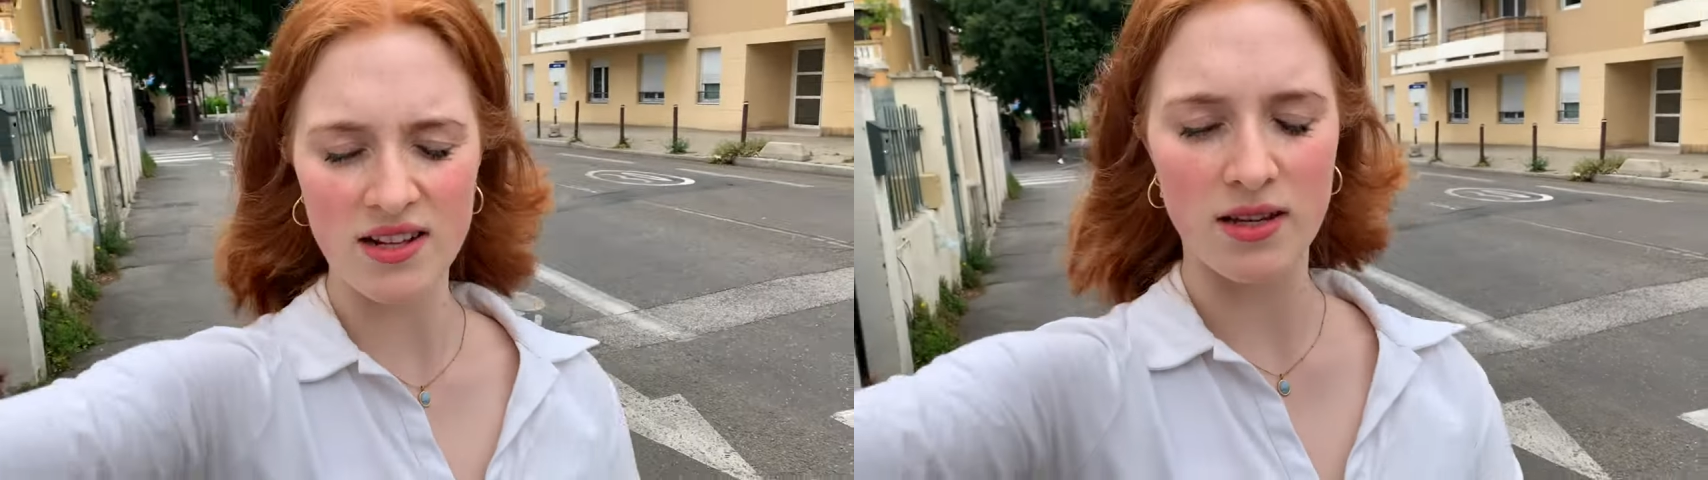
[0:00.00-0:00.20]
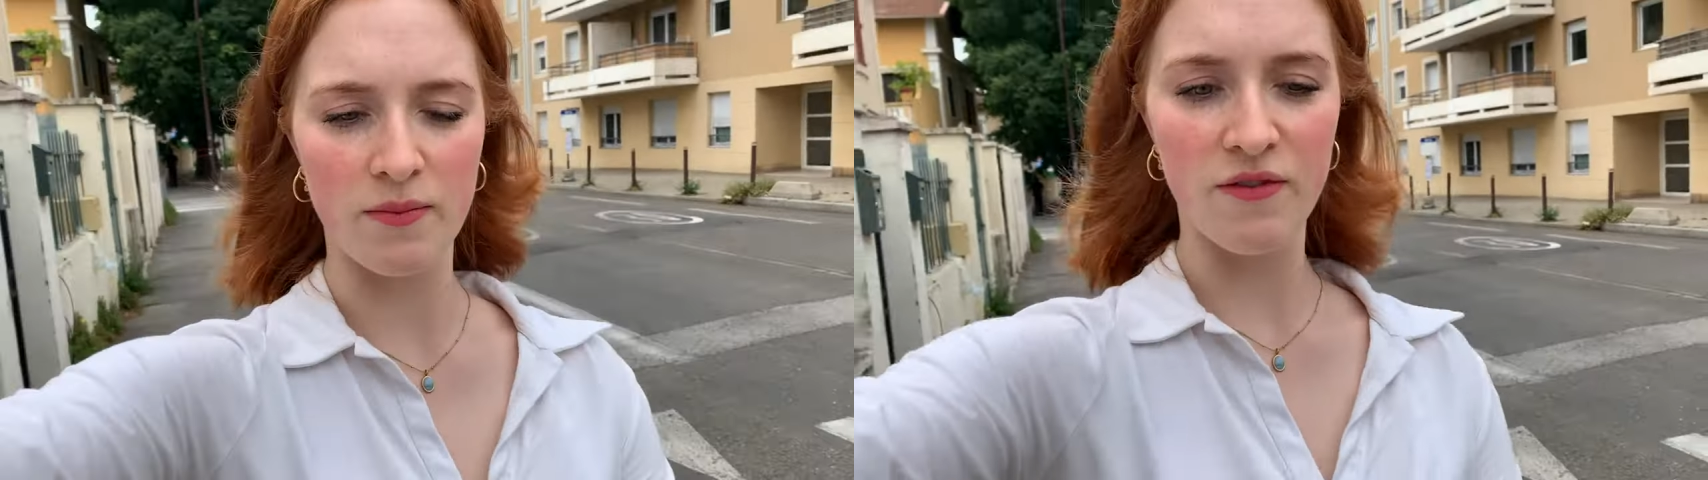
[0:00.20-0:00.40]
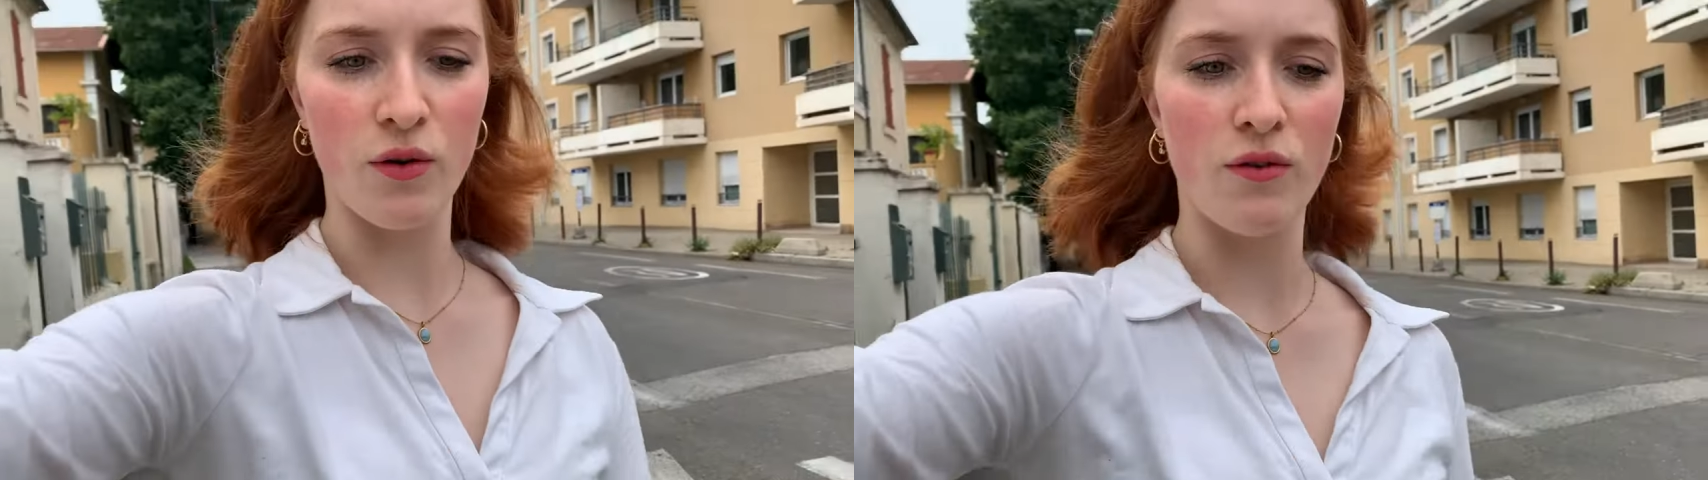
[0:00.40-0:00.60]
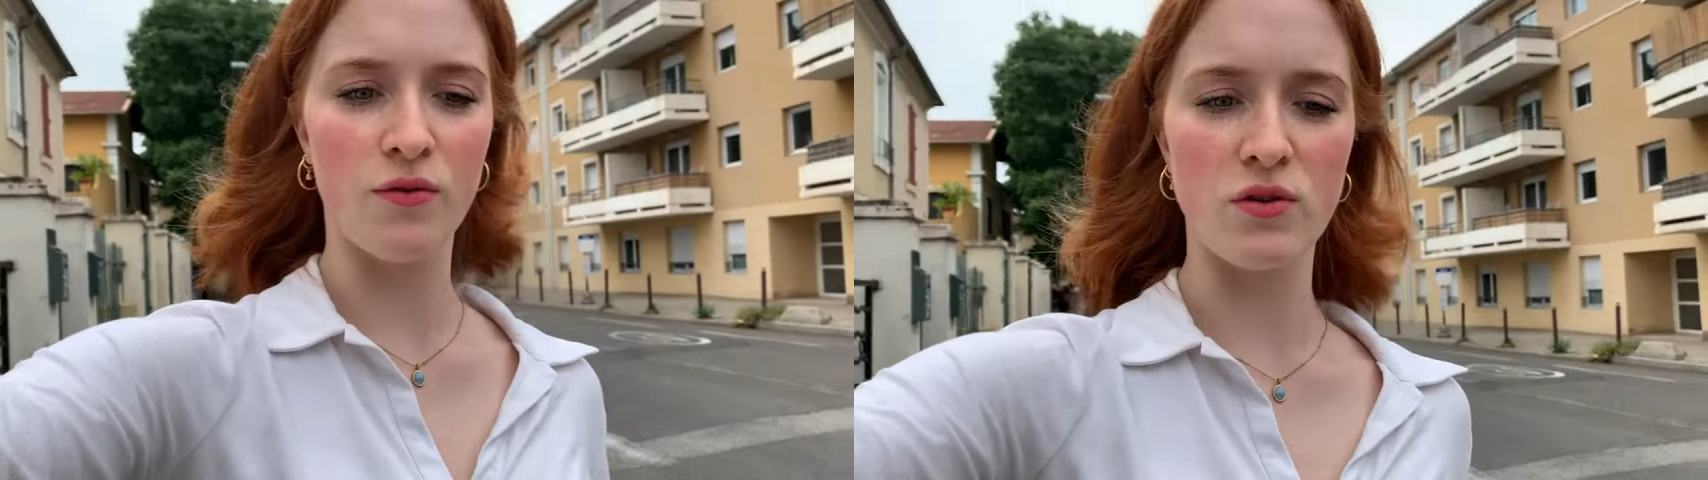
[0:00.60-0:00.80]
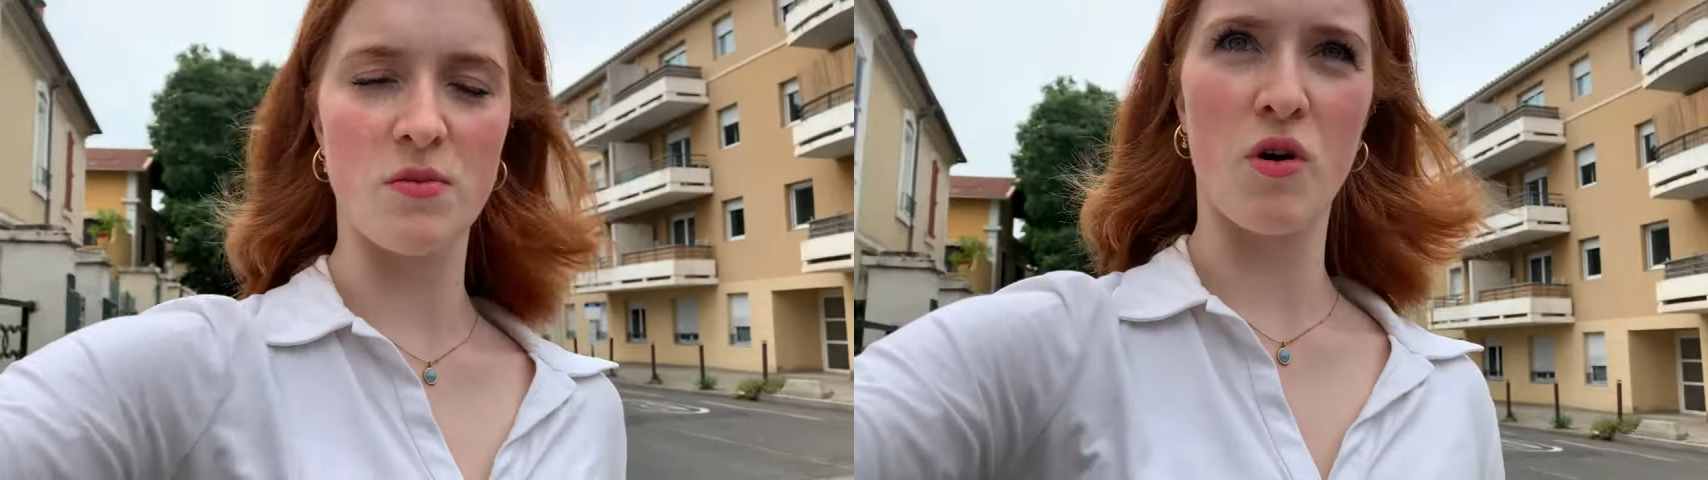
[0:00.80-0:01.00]
some food
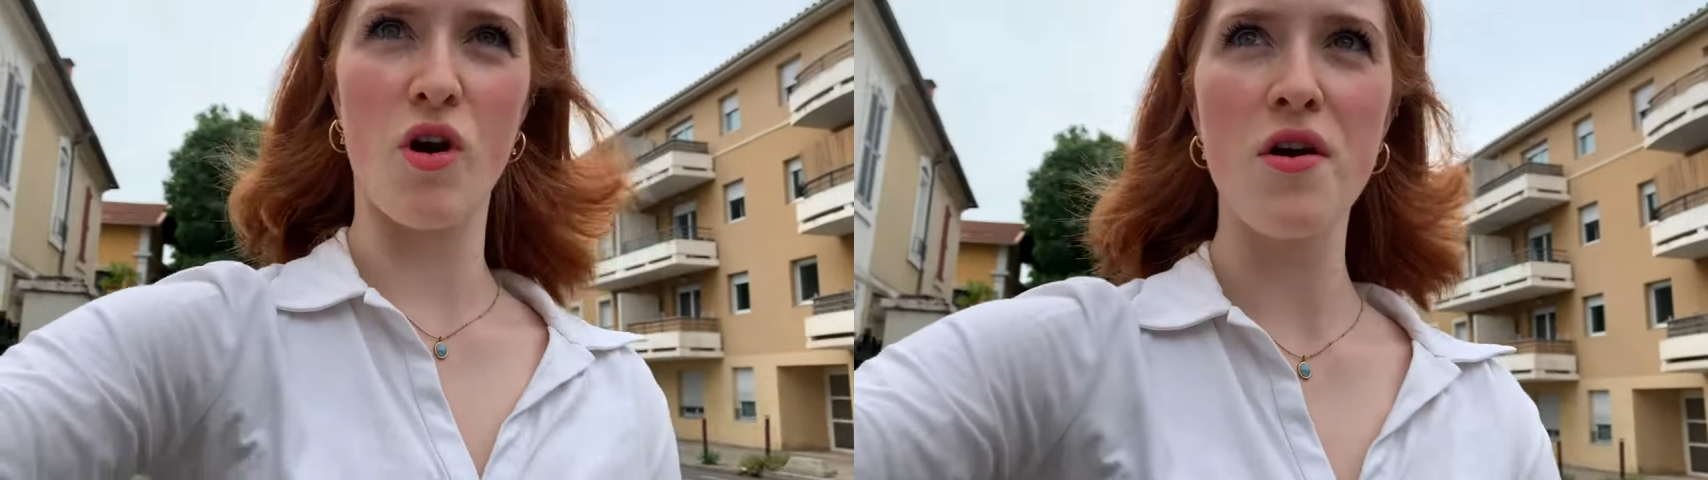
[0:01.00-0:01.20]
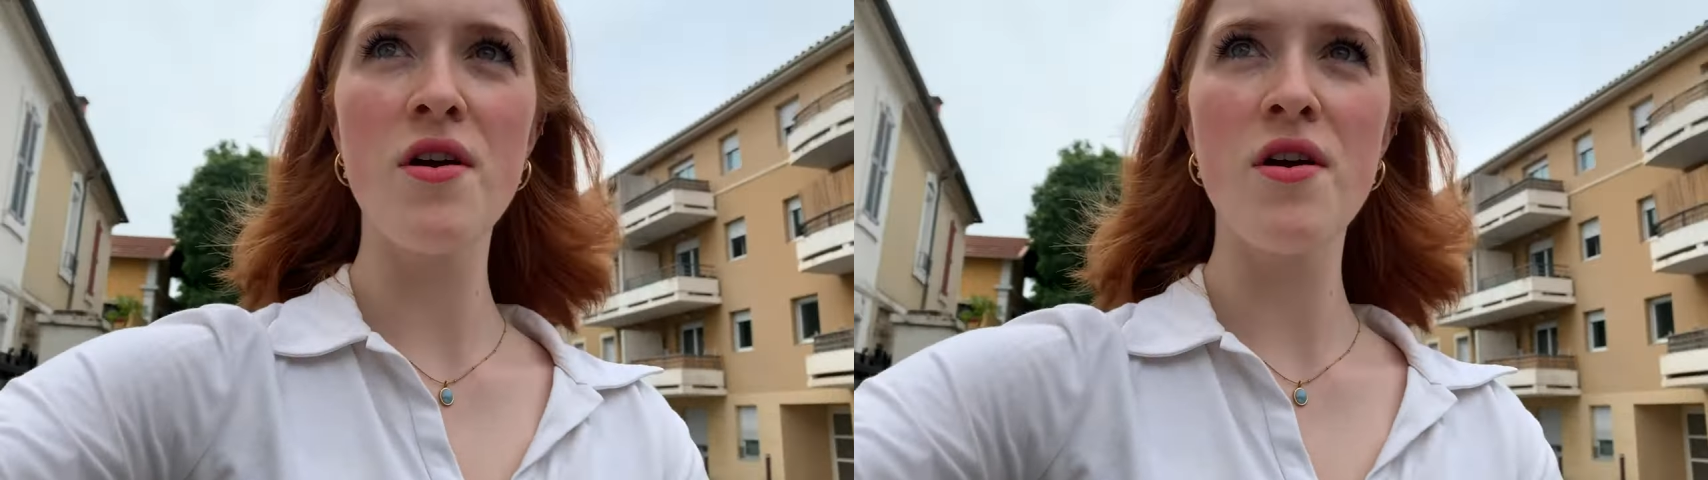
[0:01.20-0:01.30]
for tomorrow.